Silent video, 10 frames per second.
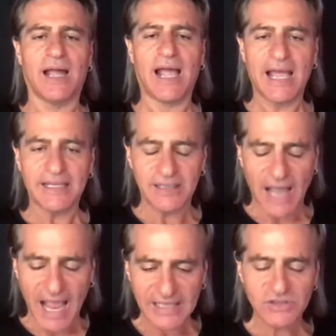And
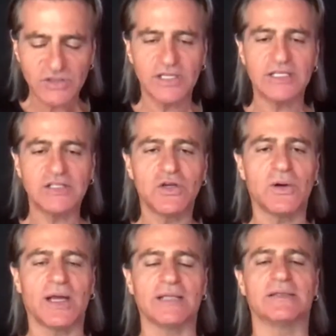actually
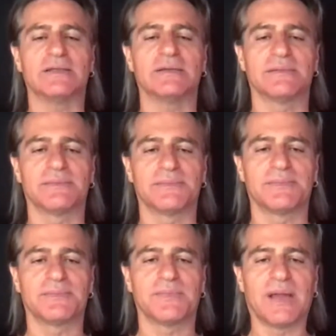do it.
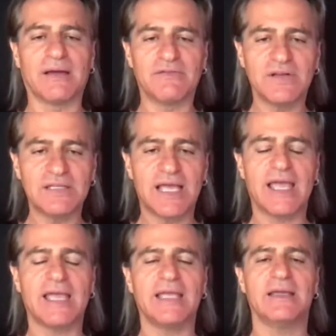Every
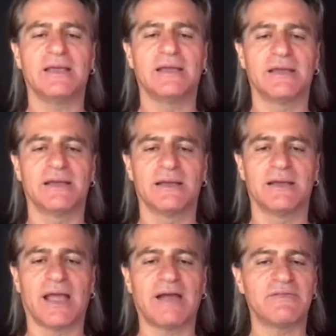day,
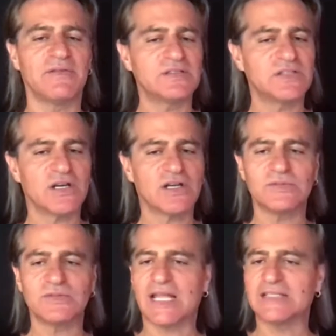every
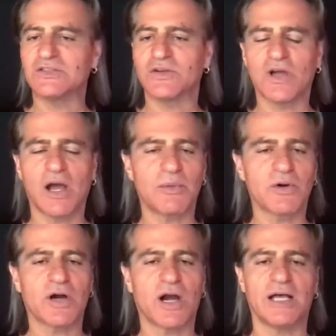circumstance you come
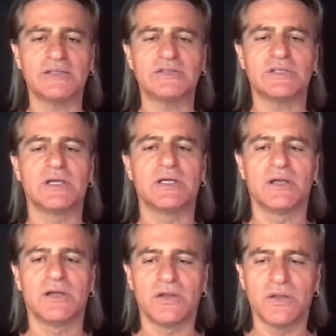across,
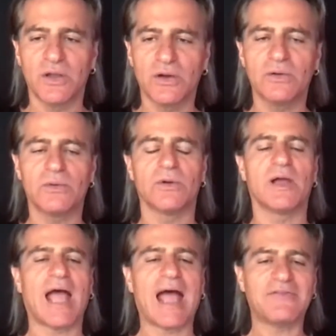you,
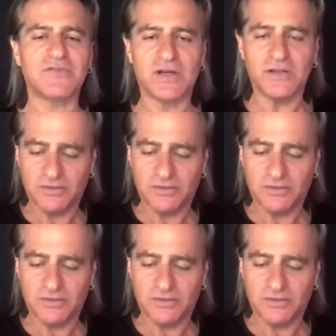after the